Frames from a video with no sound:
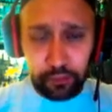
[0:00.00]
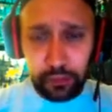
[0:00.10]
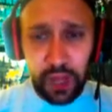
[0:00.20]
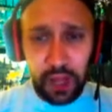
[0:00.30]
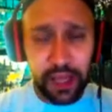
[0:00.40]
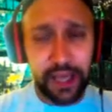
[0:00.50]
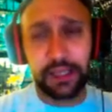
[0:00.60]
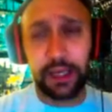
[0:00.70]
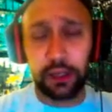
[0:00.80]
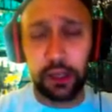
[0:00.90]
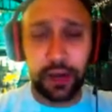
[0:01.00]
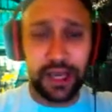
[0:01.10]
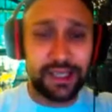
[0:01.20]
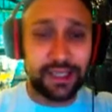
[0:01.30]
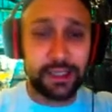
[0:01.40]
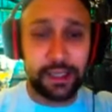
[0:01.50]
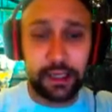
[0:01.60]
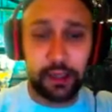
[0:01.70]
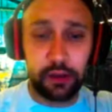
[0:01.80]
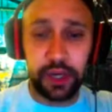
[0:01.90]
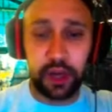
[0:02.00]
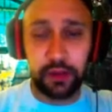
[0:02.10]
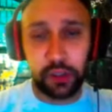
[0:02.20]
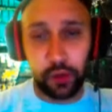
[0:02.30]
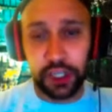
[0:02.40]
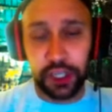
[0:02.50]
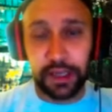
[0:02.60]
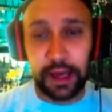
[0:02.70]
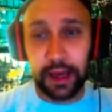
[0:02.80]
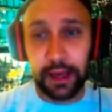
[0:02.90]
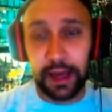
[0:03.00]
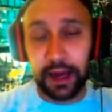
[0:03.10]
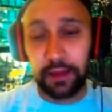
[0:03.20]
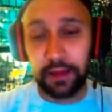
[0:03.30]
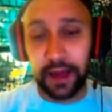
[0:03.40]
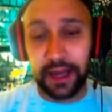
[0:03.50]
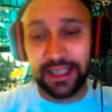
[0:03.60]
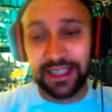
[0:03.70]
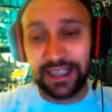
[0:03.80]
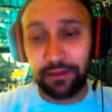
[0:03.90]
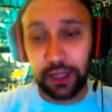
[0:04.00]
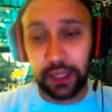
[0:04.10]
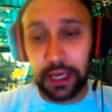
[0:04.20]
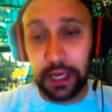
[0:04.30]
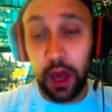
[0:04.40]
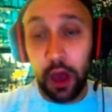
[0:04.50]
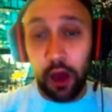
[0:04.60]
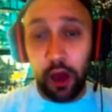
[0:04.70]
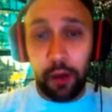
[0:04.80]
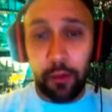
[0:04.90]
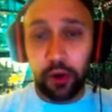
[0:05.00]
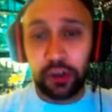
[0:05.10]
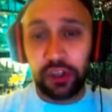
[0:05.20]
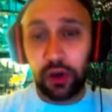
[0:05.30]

like I said, Cloak is still a little bit on the squishy side, and I think that is definitely more so